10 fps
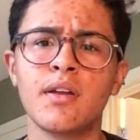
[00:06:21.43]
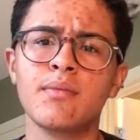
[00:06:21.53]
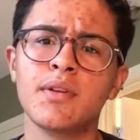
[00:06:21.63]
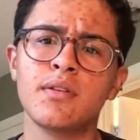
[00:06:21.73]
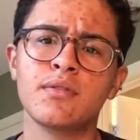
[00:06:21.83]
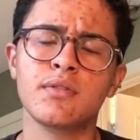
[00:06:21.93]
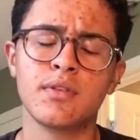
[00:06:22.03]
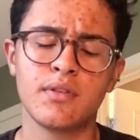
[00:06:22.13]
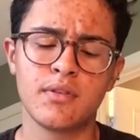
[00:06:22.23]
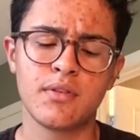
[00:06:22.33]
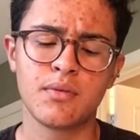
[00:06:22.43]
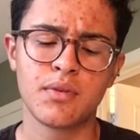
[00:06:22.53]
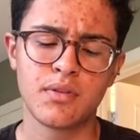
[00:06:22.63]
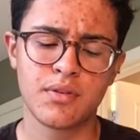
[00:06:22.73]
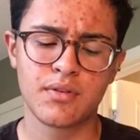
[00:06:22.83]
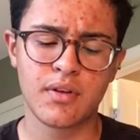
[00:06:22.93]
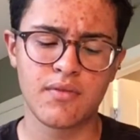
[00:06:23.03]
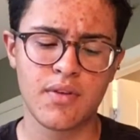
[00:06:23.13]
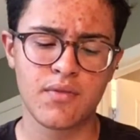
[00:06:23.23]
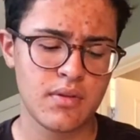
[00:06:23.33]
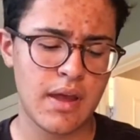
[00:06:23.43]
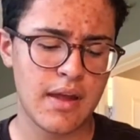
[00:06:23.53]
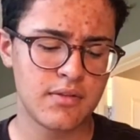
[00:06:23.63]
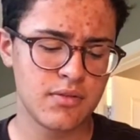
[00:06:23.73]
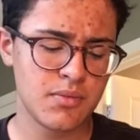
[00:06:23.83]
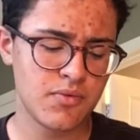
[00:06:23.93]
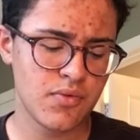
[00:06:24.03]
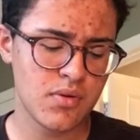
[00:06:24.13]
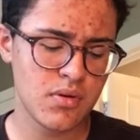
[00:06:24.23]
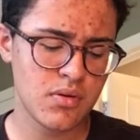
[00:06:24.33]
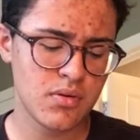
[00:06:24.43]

of been interesting to deal with because I've never had to before.